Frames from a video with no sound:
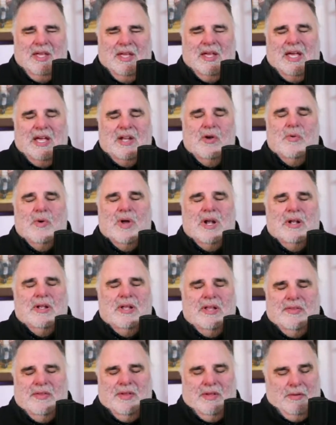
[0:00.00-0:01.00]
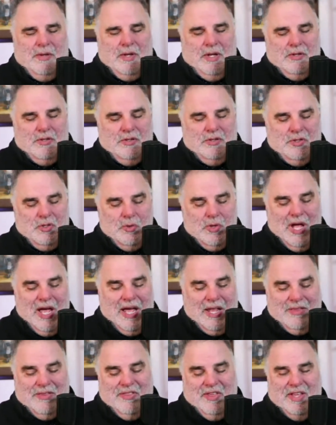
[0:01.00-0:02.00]
Do
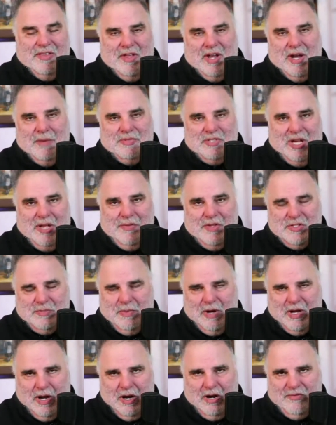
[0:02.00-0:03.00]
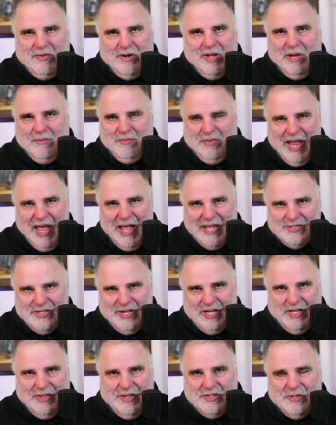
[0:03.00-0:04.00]
not think that I'm saying this about Harvard. I'm not
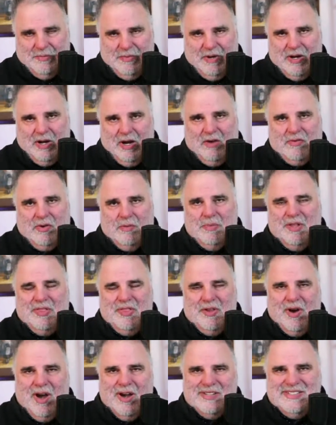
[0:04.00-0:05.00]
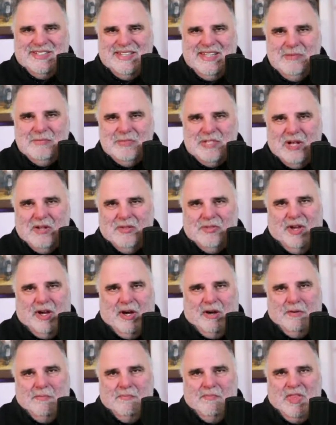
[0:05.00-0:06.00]
saying this about Harvard, but there are teams out
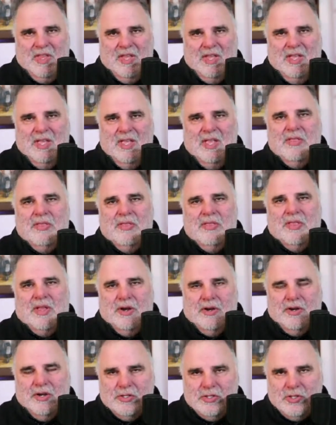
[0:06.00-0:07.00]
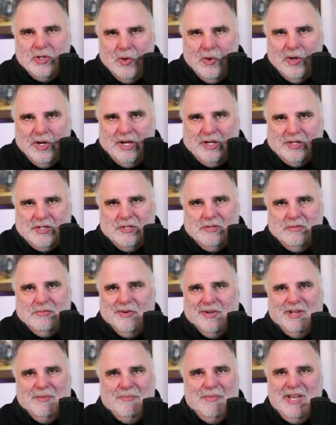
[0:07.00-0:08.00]
there that are notorious for
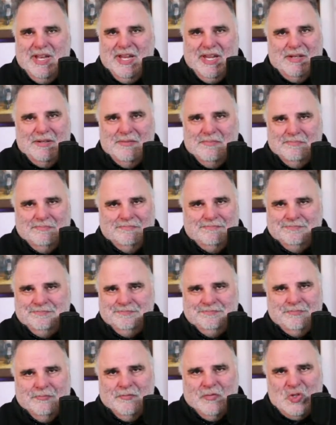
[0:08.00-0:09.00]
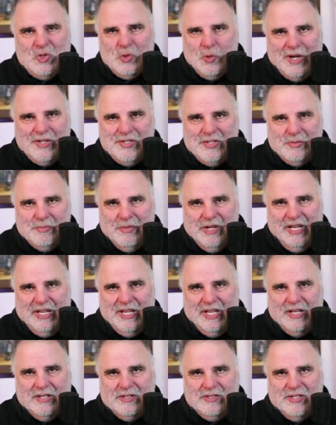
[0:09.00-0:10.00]
committing twice as many
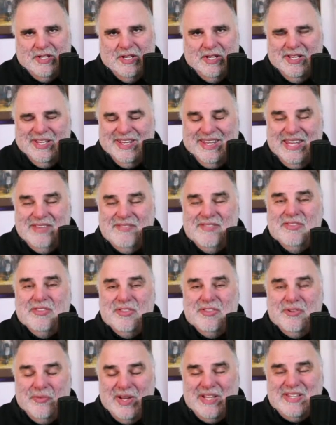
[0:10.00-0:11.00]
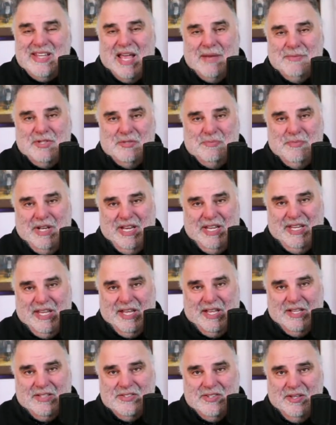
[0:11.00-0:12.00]
kids, even 3 times as many
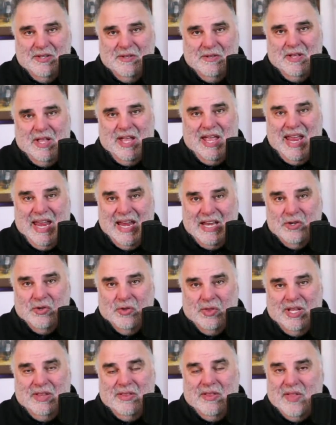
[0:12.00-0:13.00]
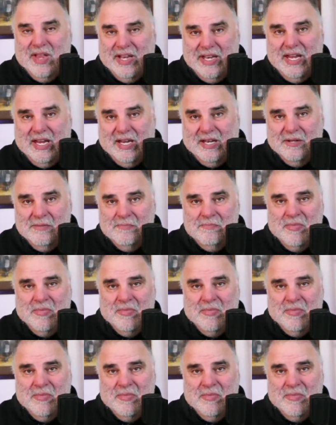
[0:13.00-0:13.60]
kids annually than they need.